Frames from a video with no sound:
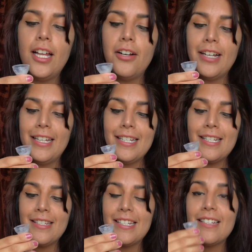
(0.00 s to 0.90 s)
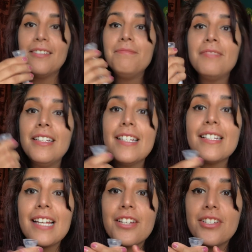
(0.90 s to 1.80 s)
Okay, this is
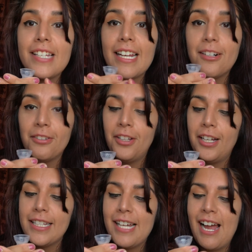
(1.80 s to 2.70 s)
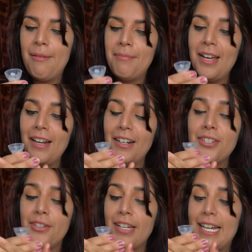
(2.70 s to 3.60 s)
actually taking a long time. I'm not going to
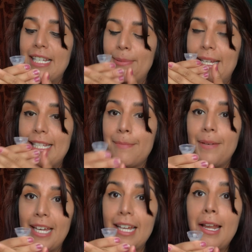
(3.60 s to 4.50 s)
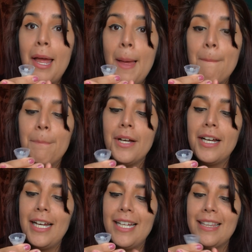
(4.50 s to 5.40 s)
show you guys my spit,
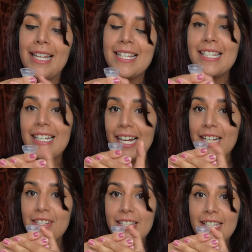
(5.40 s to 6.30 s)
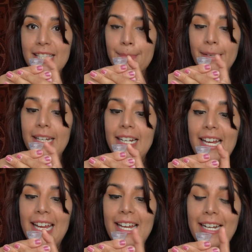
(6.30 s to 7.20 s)
but that's it. I just spit
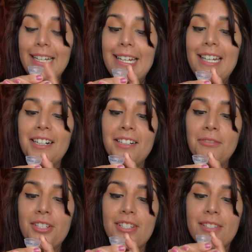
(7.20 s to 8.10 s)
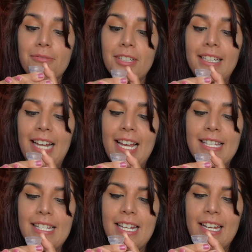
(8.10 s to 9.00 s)
in here, which is really
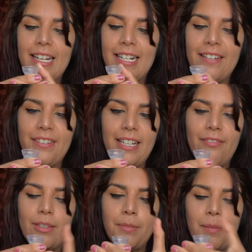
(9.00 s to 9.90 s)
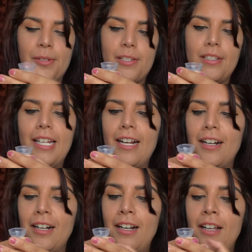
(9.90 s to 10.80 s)
nasty, and even if the bubbles are
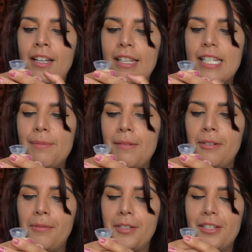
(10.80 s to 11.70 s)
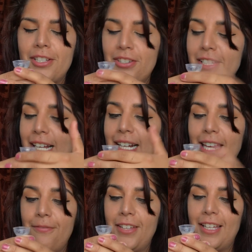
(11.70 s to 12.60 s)
there, the spit bubbles, you just got to
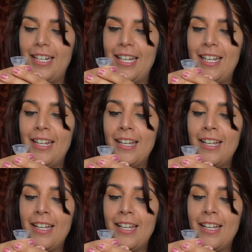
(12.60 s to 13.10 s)
keep filling it.